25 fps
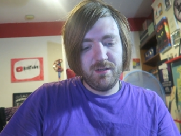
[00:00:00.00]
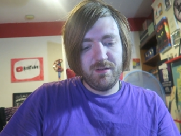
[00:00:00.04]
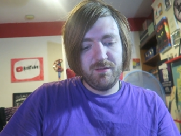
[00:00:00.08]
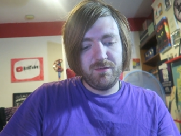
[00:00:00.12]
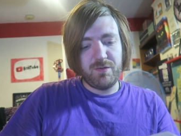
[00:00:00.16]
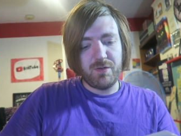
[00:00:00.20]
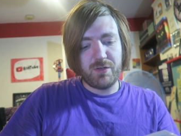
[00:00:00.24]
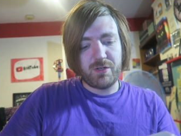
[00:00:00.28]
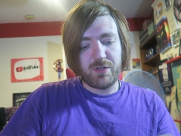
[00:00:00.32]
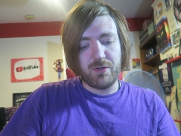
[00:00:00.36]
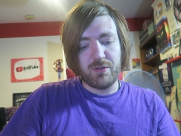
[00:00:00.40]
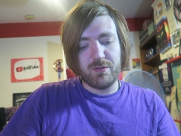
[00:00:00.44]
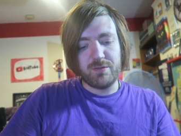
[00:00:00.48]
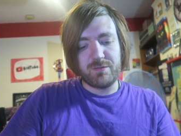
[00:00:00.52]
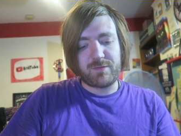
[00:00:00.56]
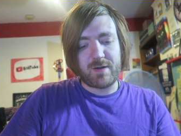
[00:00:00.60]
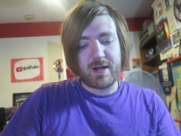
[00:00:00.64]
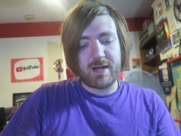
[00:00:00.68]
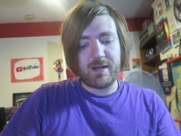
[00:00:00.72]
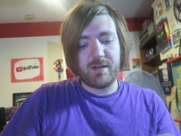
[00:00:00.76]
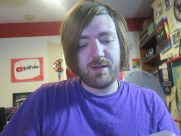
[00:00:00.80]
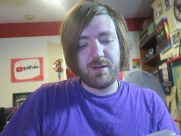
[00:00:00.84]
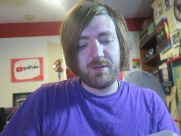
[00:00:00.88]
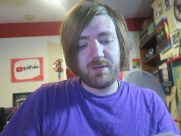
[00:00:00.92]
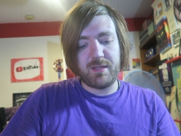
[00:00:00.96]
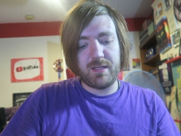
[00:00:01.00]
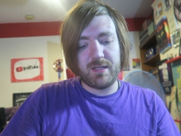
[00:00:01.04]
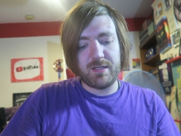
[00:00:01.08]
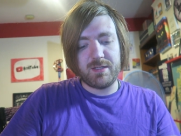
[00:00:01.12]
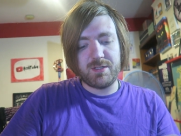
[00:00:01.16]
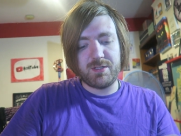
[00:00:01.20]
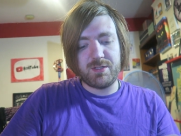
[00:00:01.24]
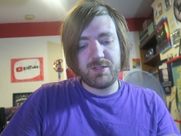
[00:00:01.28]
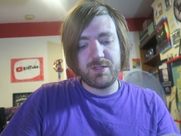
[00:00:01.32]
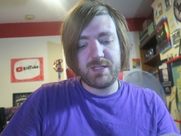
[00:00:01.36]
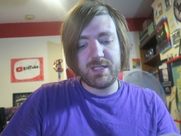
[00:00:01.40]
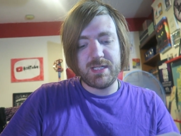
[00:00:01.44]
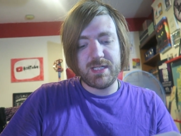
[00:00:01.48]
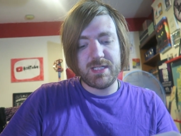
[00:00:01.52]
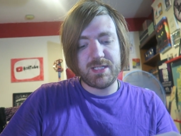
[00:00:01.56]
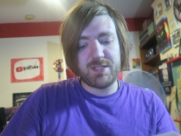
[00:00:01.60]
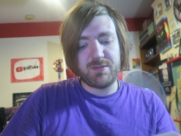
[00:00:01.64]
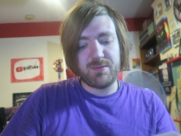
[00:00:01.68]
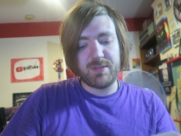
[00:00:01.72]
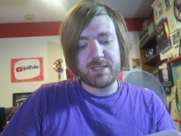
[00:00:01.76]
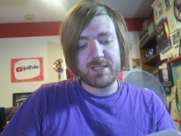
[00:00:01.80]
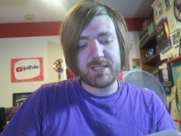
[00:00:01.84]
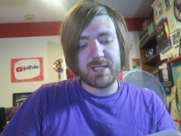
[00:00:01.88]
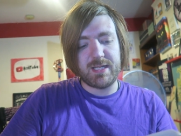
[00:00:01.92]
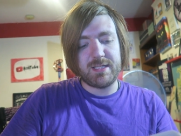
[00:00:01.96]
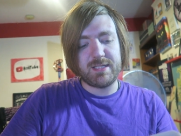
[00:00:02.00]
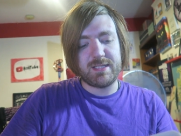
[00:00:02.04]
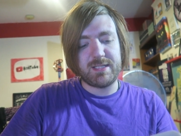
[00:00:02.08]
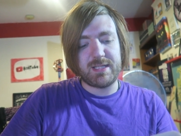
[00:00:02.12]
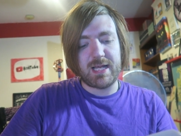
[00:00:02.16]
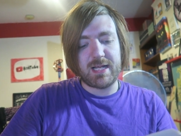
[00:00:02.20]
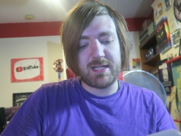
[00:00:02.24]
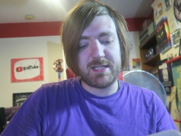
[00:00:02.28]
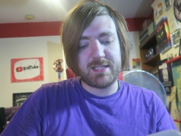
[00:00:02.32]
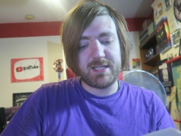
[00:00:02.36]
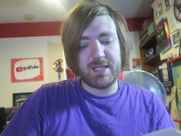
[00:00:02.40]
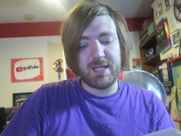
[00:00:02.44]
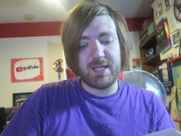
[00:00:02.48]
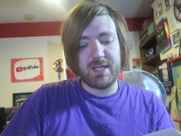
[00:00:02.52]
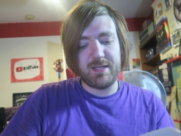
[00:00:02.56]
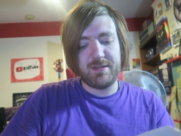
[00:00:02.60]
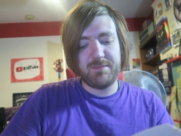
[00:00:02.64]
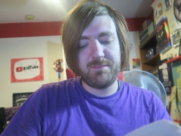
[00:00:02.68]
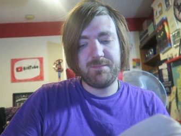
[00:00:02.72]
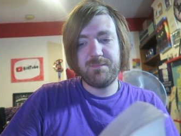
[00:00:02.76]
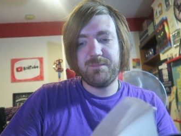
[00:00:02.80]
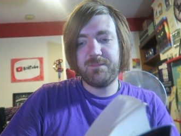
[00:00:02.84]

Fuck all, Franco thinks. You cease to exist, that's it.